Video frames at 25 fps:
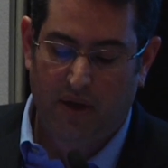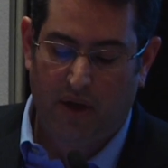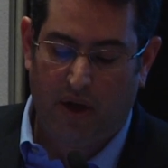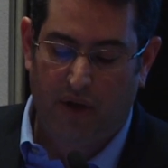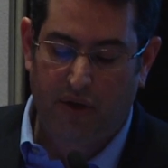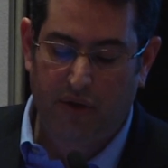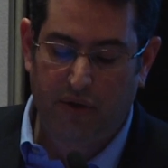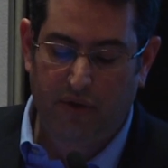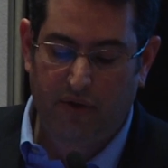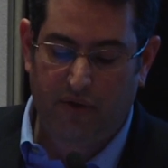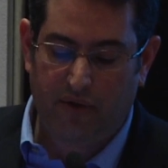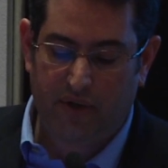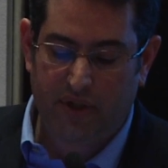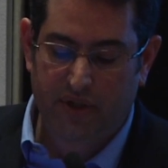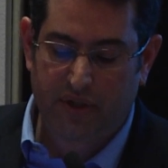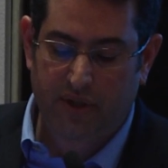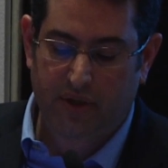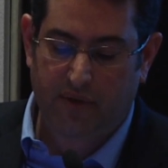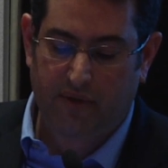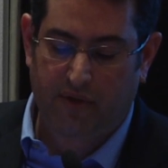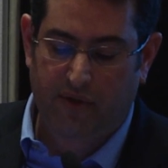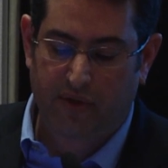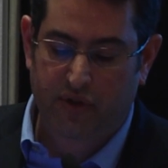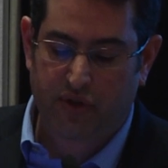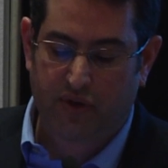a new
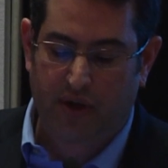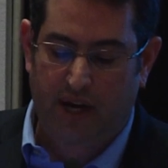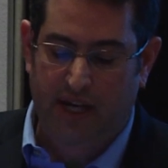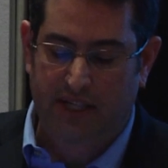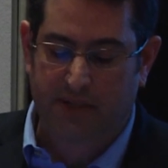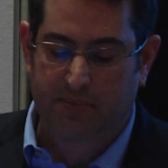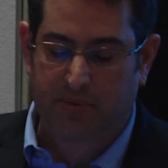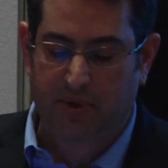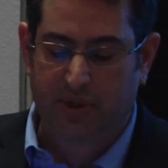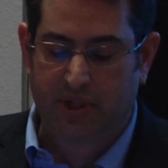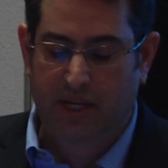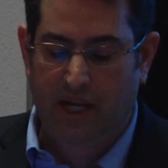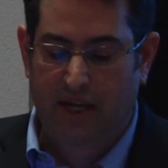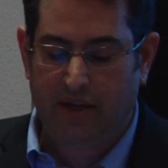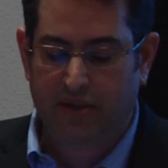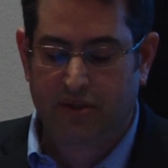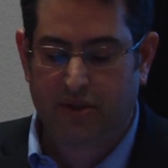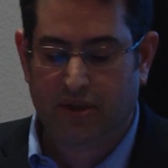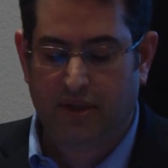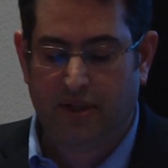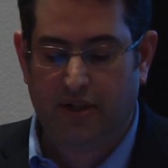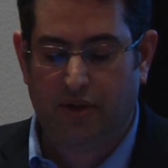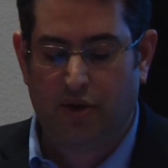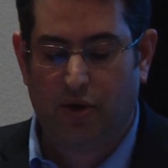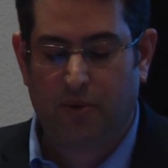vision for
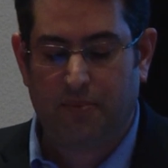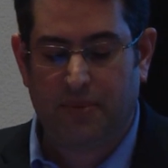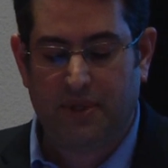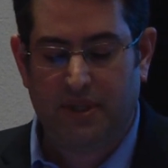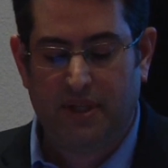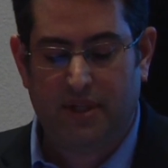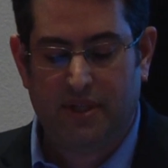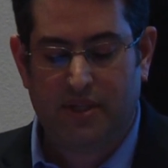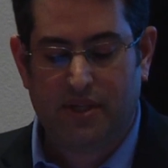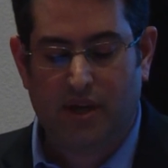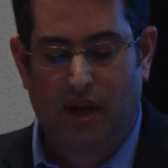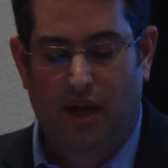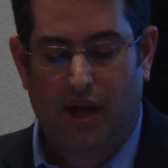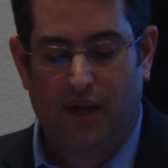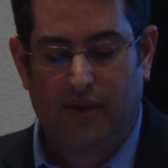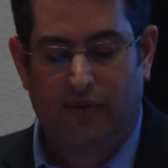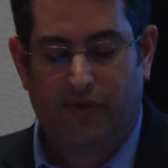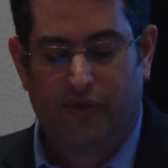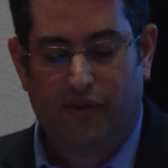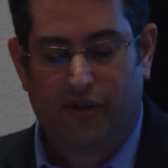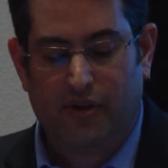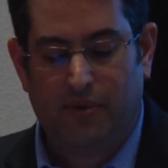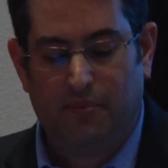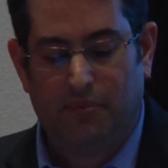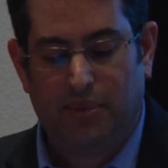transportation and urban design
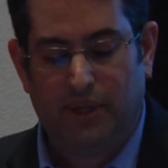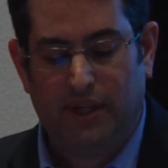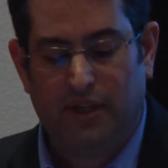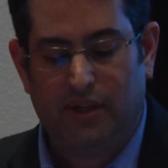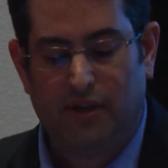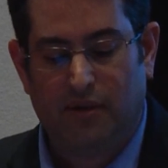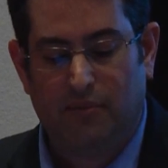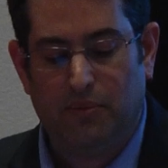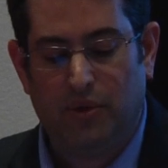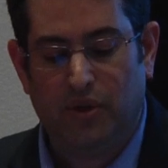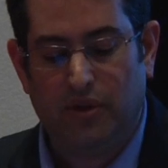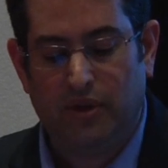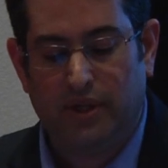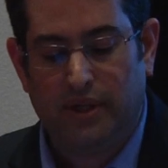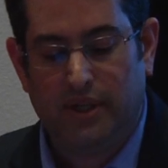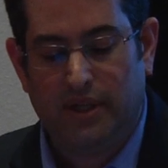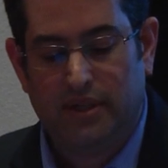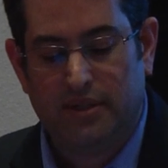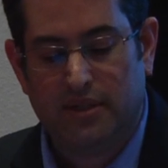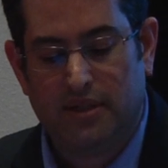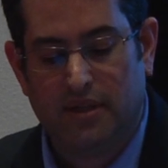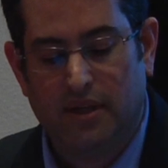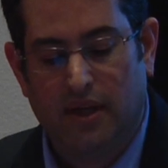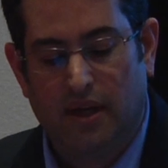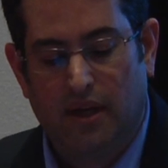for complete
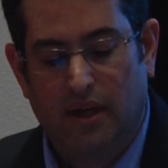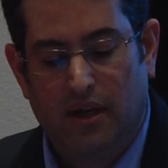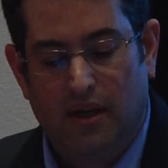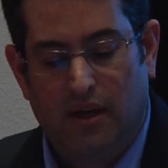communities,